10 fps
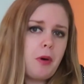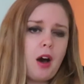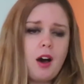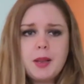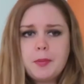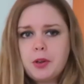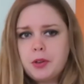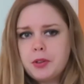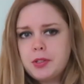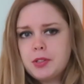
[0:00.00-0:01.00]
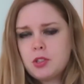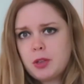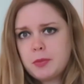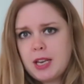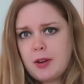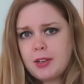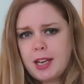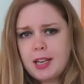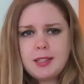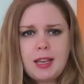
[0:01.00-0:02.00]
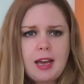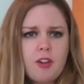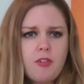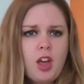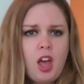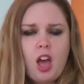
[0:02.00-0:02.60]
partly because ships nowadays have